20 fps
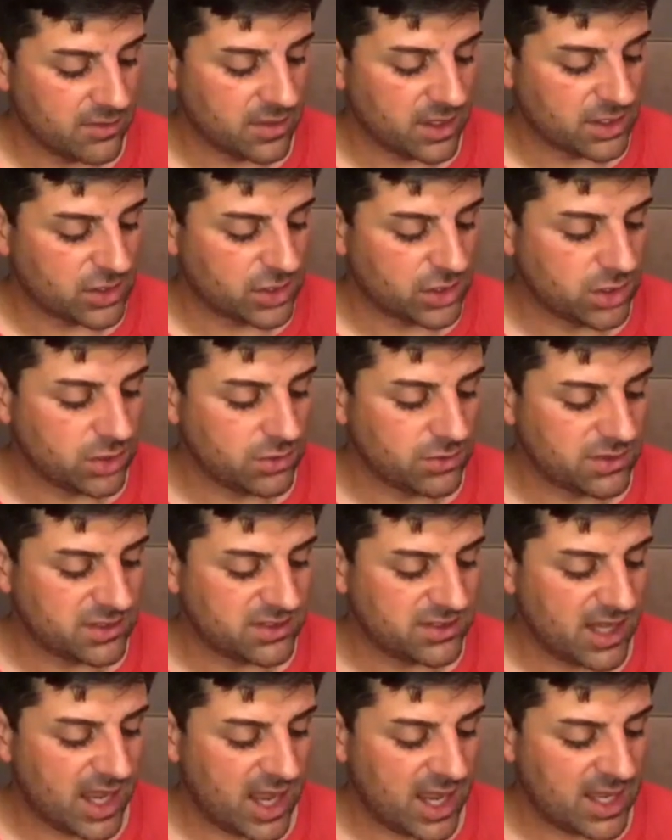that
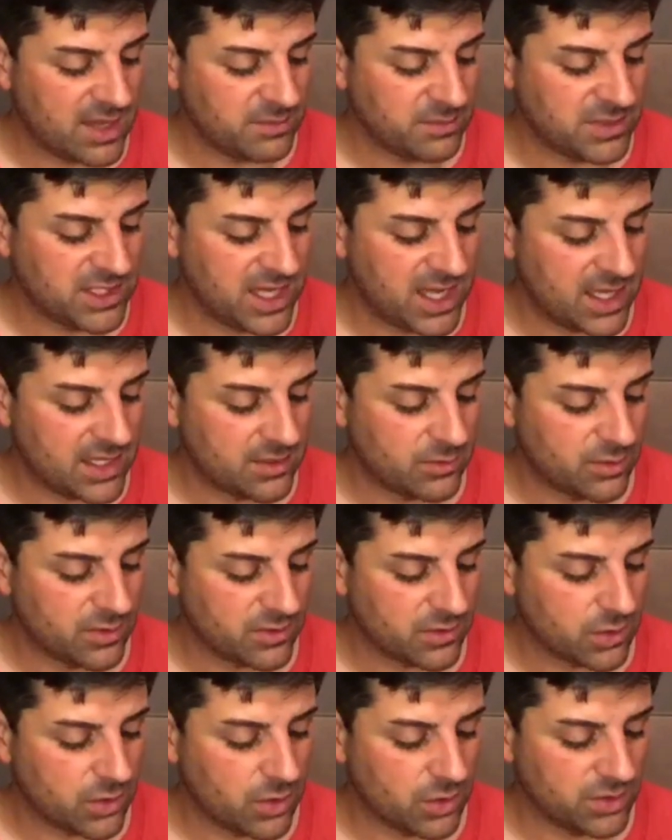shoots time dead
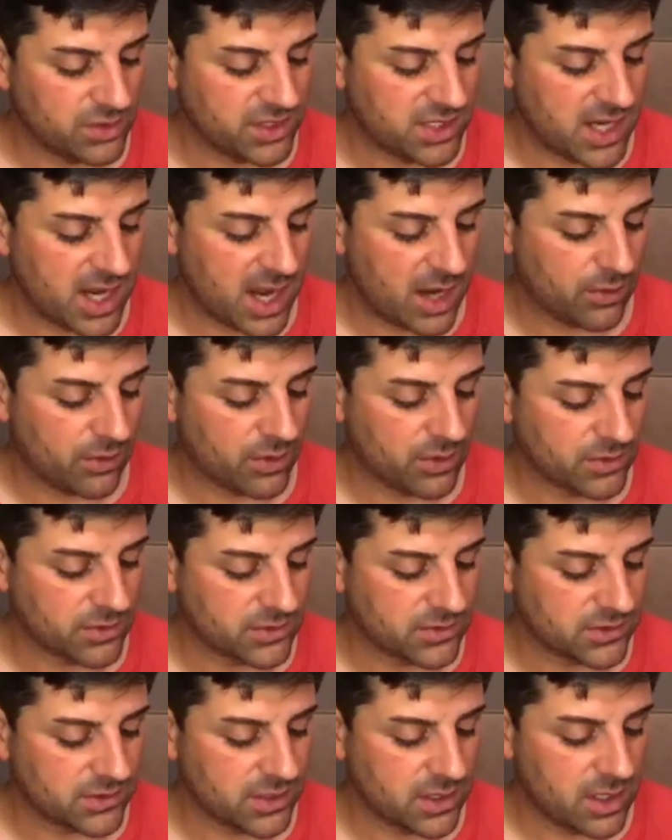with golden
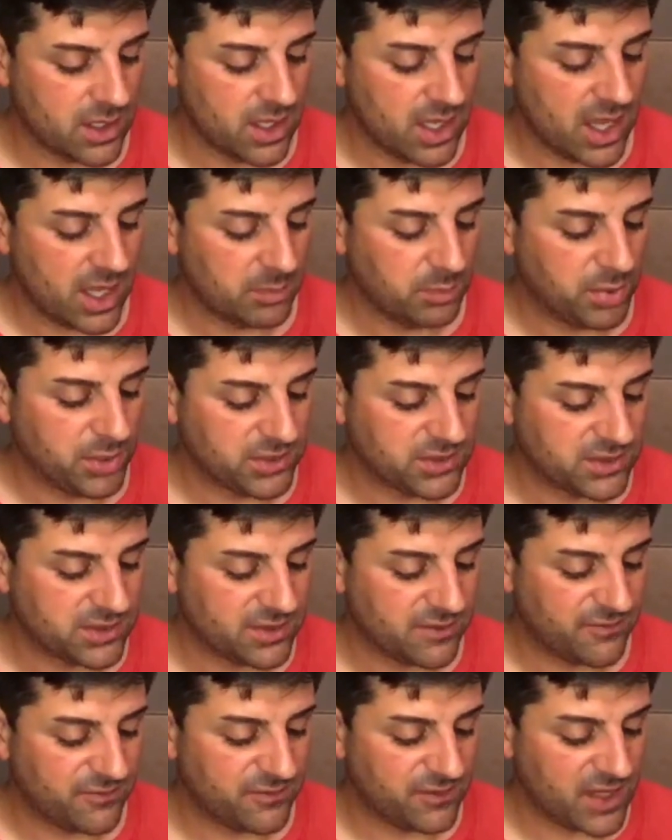arrows and puts
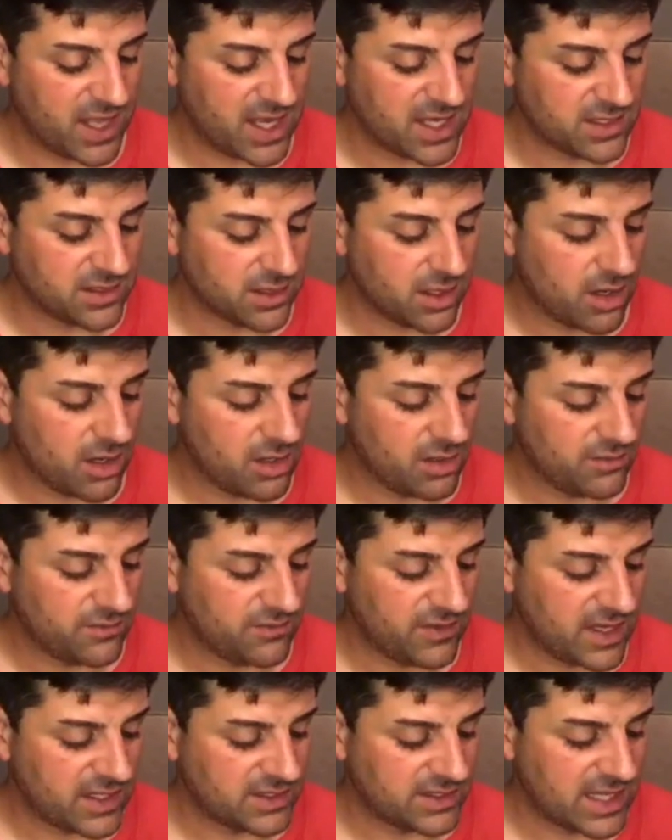to flight all
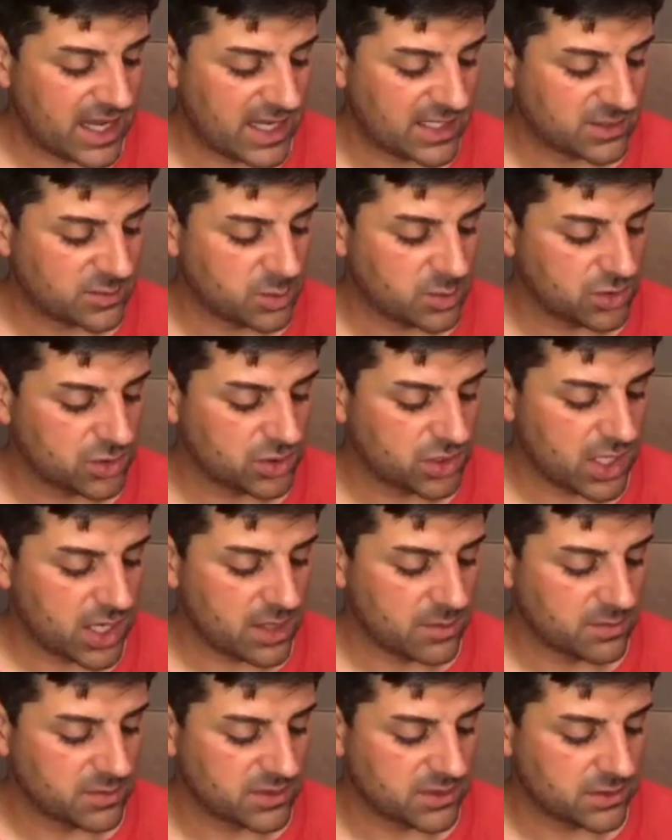phantasmal
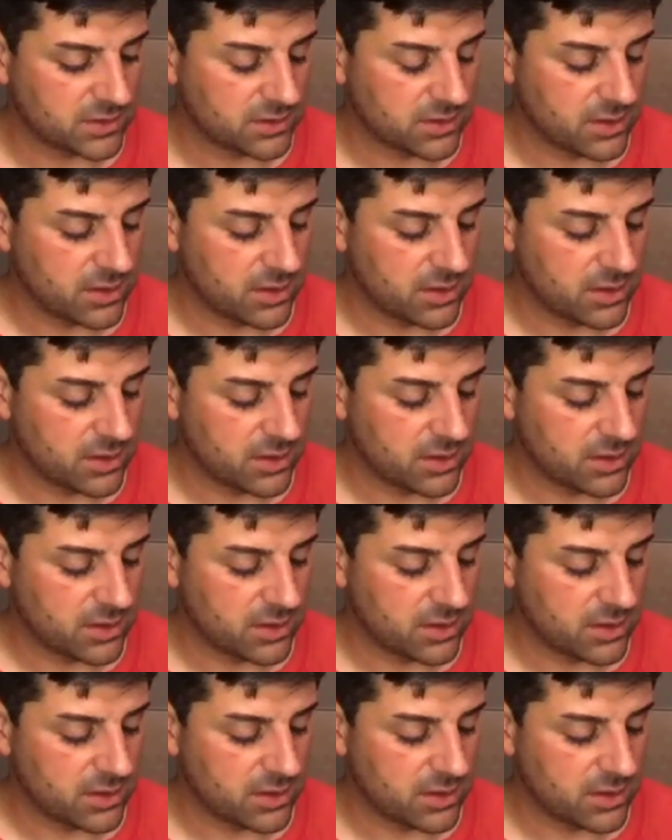shapes.